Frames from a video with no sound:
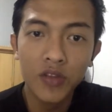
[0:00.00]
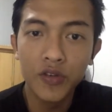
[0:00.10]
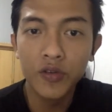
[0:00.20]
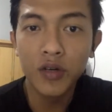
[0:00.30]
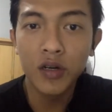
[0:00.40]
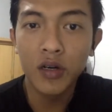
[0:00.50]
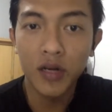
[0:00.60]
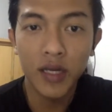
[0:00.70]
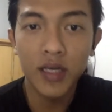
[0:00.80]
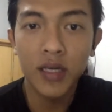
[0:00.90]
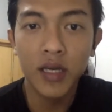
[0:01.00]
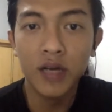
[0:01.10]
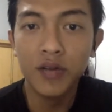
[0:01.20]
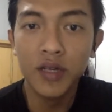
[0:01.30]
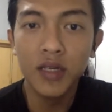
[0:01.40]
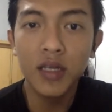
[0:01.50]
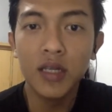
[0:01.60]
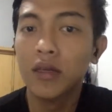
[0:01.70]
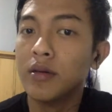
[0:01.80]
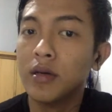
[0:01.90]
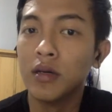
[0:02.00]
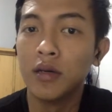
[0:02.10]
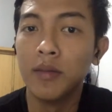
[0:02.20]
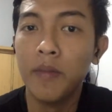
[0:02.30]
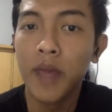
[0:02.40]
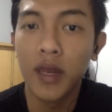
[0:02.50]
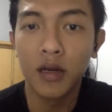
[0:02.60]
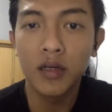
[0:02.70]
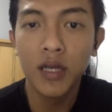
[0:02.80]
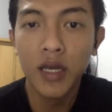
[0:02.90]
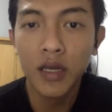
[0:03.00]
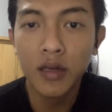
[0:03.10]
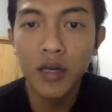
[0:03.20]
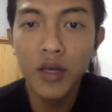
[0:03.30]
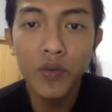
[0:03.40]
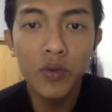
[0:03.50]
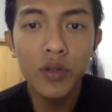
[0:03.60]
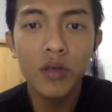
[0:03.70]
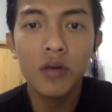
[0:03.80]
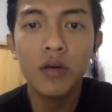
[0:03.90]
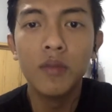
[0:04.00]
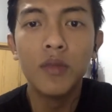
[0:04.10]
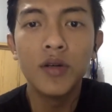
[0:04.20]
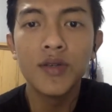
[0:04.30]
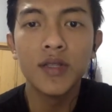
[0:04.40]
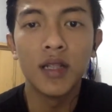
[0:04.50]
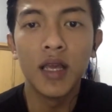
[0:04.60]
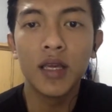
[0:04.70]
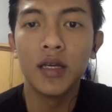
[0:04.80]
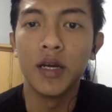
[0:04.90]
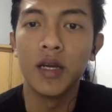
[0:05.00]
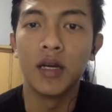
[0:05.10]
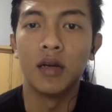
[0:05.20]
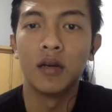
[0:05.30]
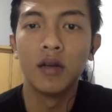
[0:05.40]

to the correct audience in the manner they would most like to hear.